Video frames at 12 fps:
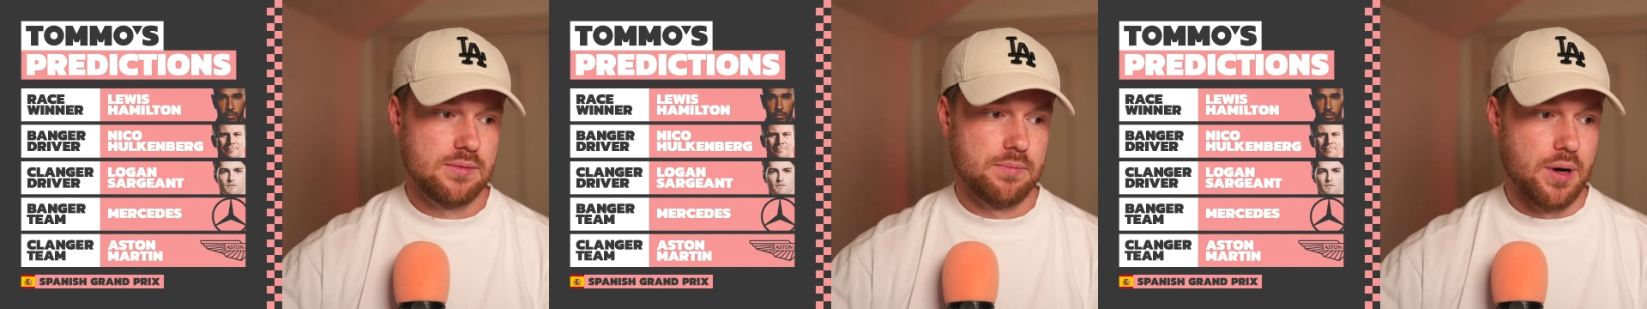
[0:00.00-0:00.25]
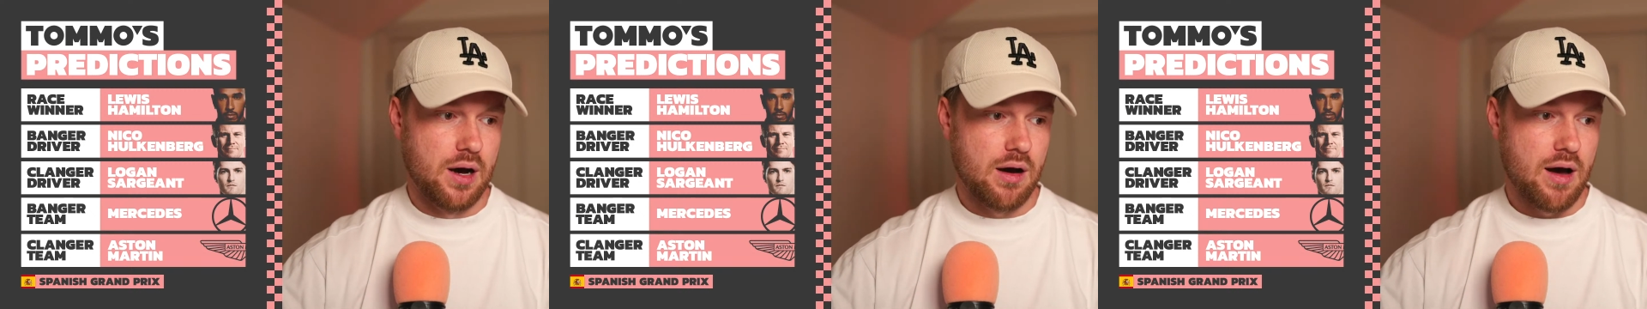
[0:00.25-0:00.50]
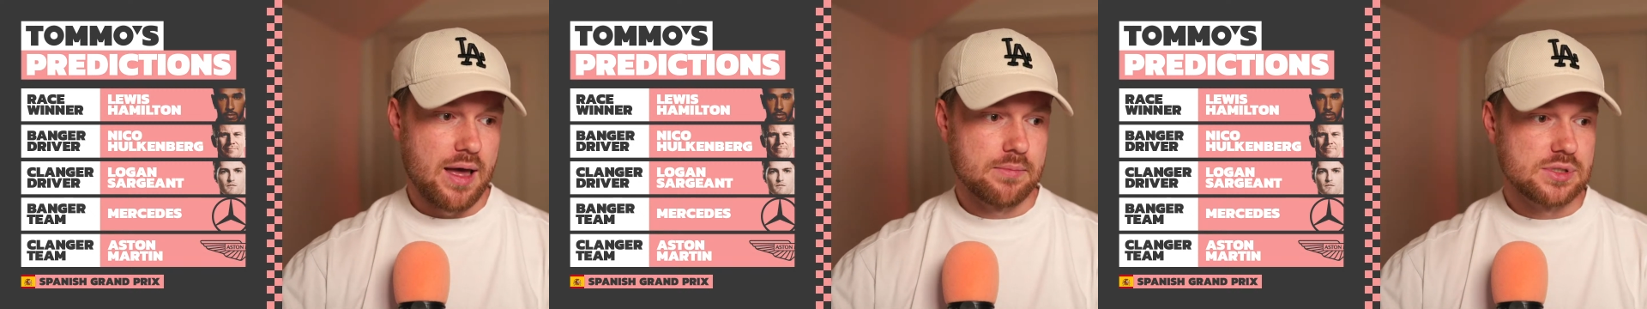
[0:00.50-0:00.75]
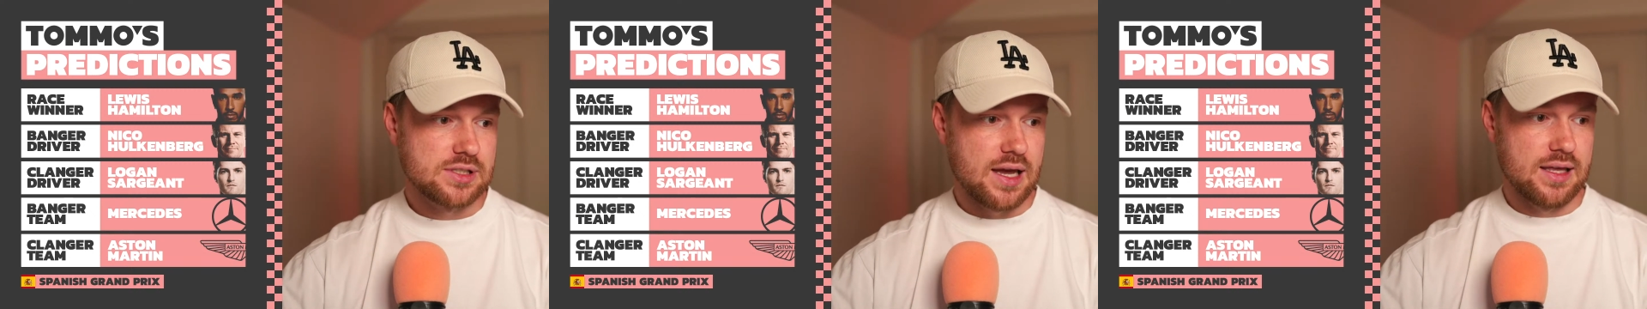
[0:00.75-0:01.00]
But I am
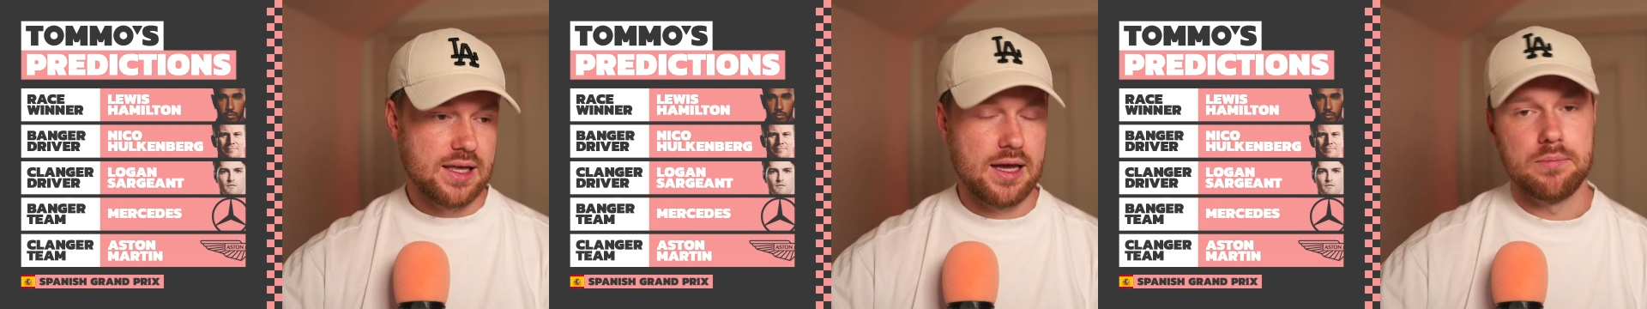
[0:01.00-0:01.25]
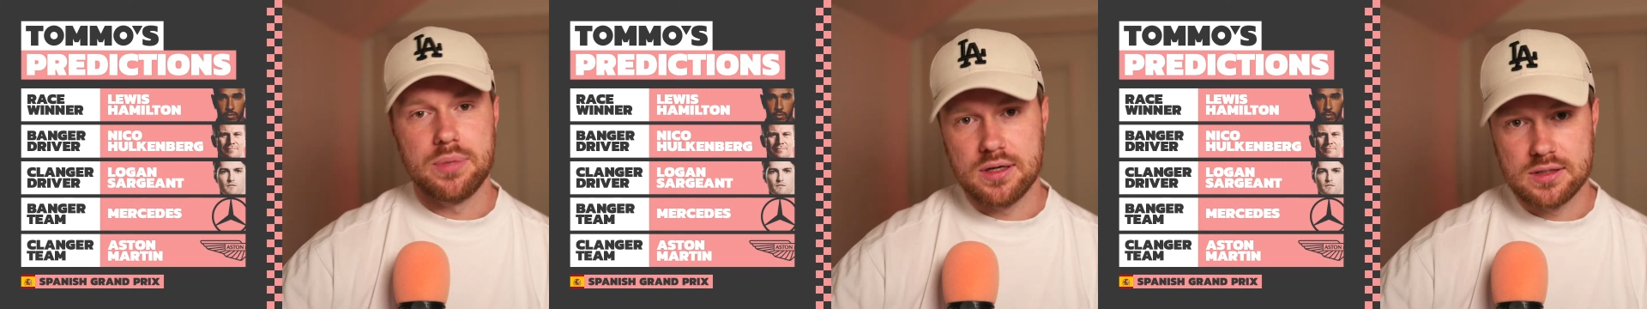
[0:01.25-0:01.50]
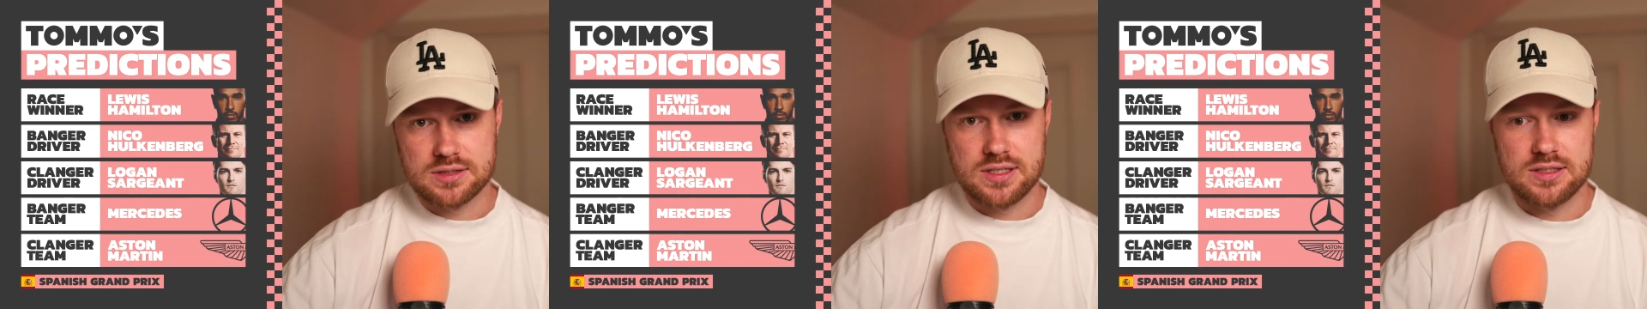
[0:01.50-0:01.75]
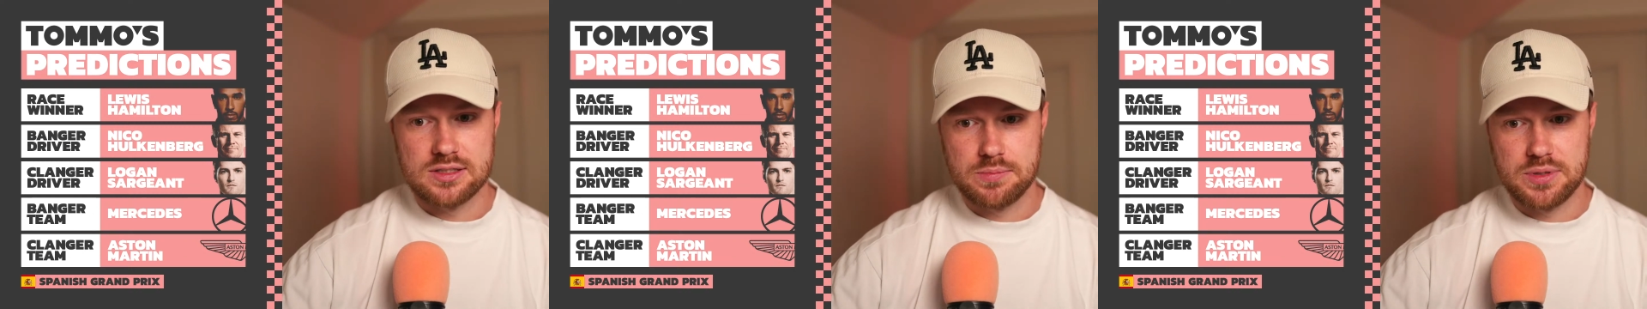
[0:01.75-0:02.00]
saying that in past
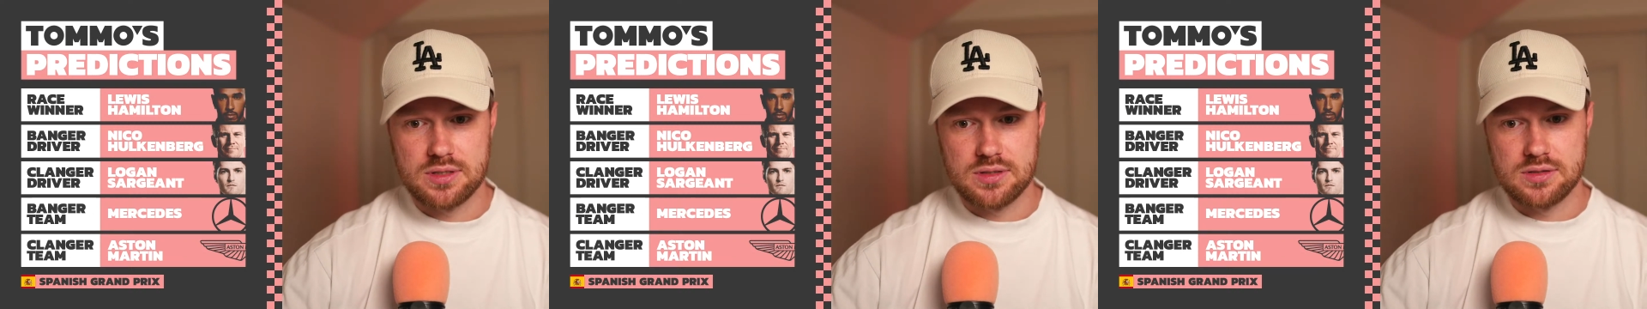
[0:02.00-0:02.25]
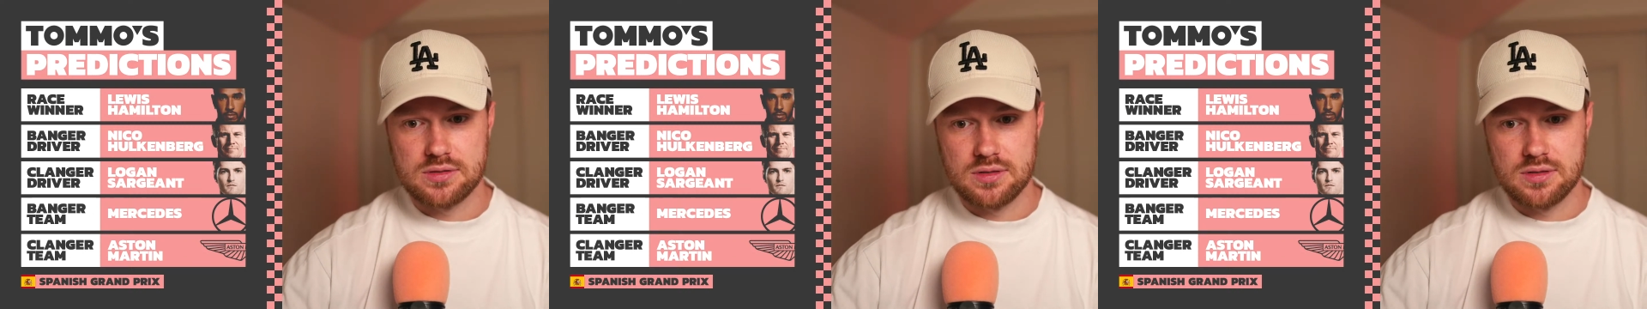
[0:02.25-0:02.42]
tense because